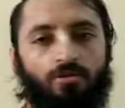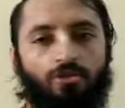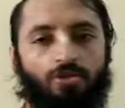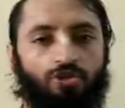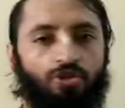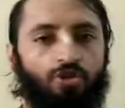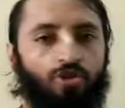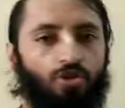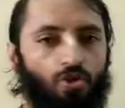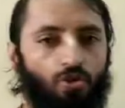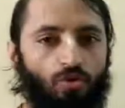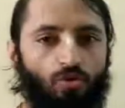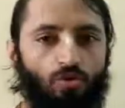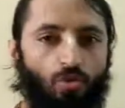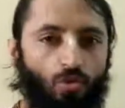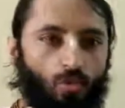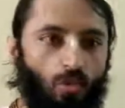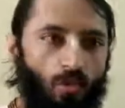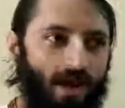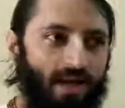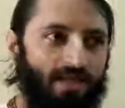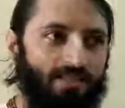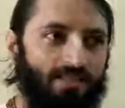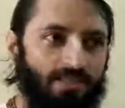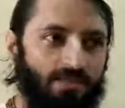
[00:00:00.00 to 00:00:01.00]
So,
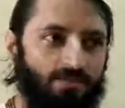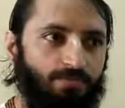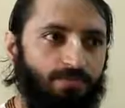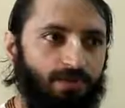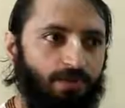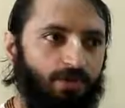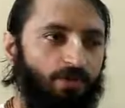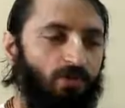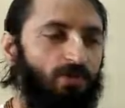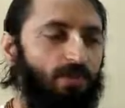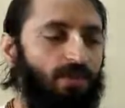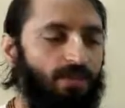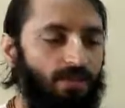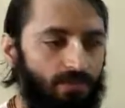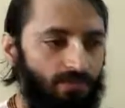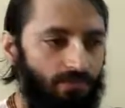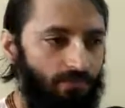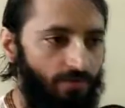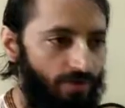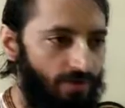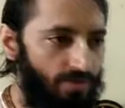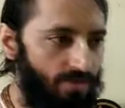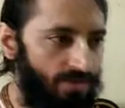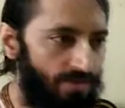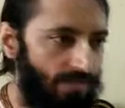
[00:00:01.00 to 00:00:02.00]
why this particular
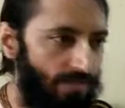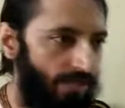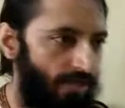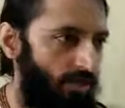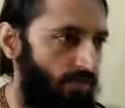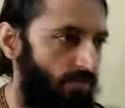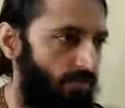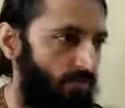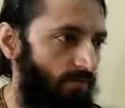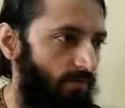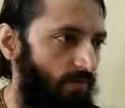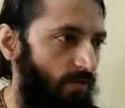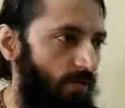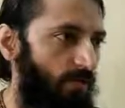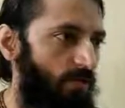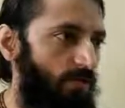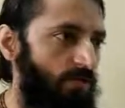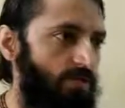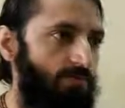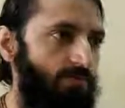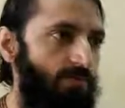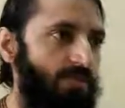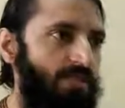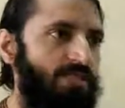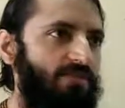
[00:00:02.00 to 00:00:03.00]
difference I have
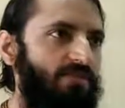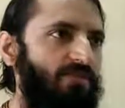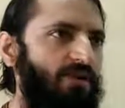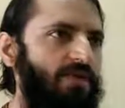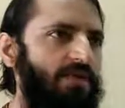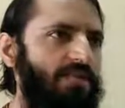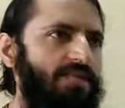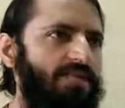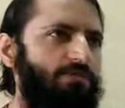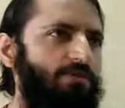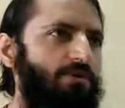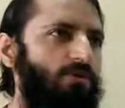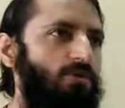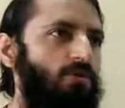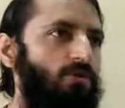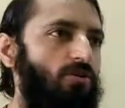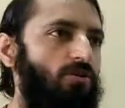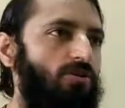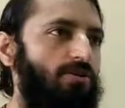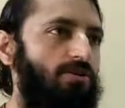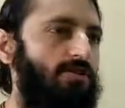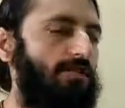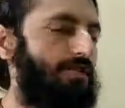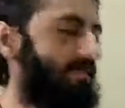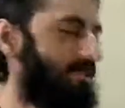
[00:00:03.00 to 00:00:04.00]
specified is
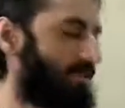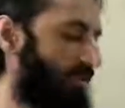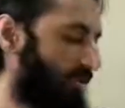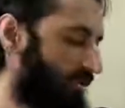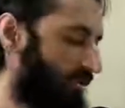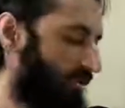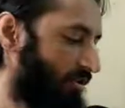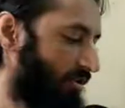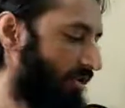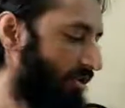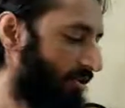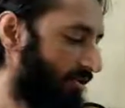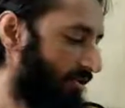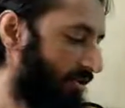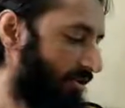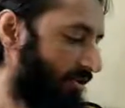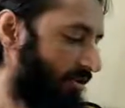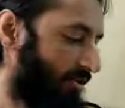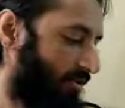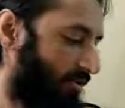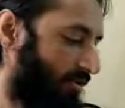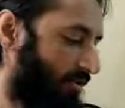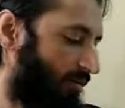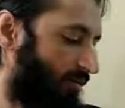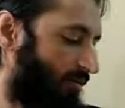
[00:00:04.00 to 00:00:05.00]
because this is another
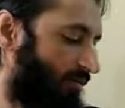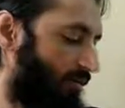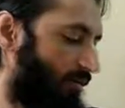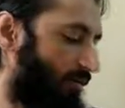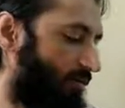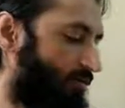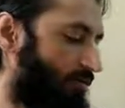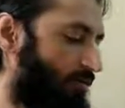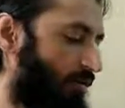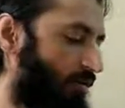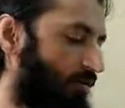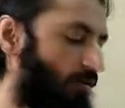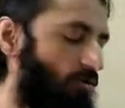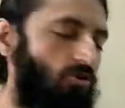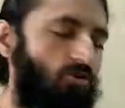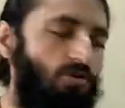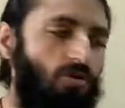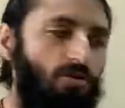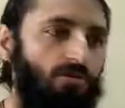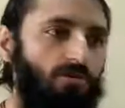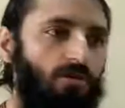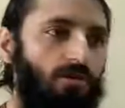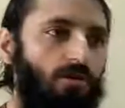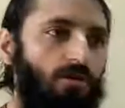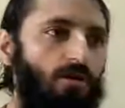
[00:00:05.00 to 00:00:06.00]
yet
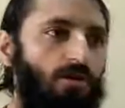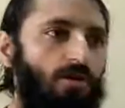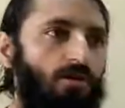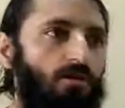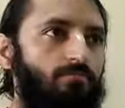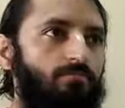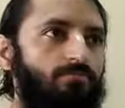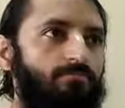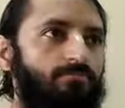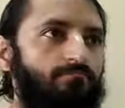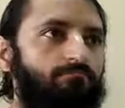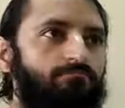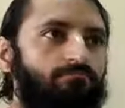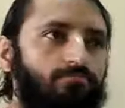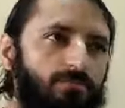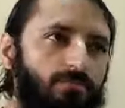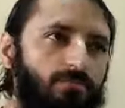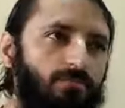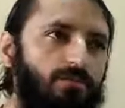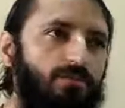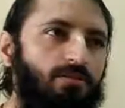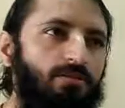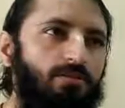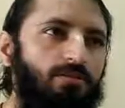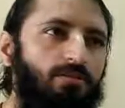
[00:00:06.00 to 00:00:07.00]
important
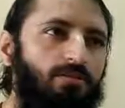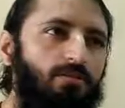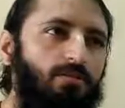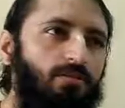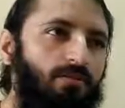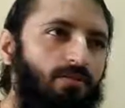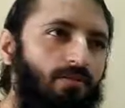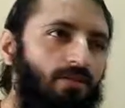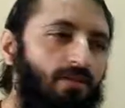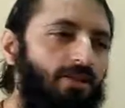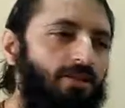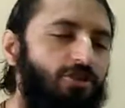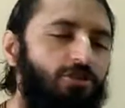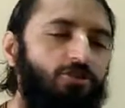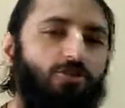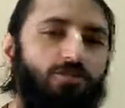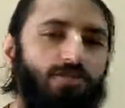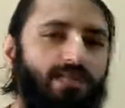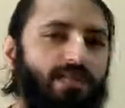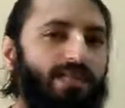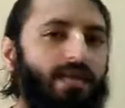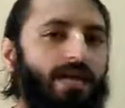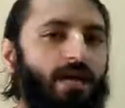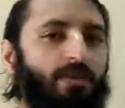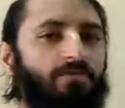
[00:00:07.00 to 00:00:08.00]
issue
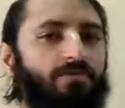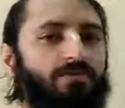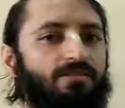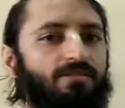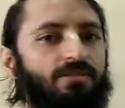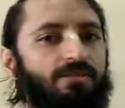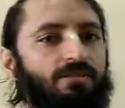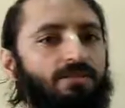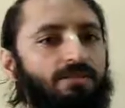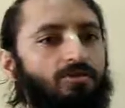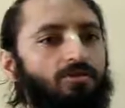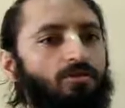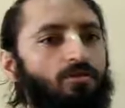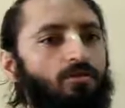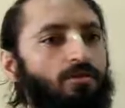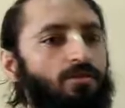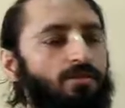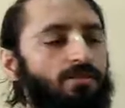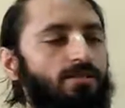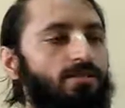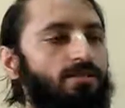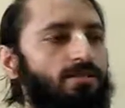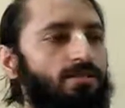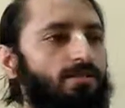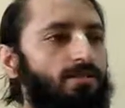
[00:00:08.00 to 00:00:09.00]
that happens in
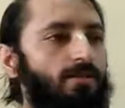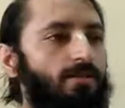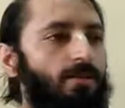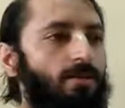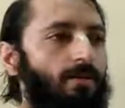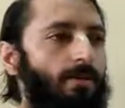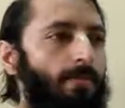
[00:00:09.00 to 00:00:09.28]
ISKCON is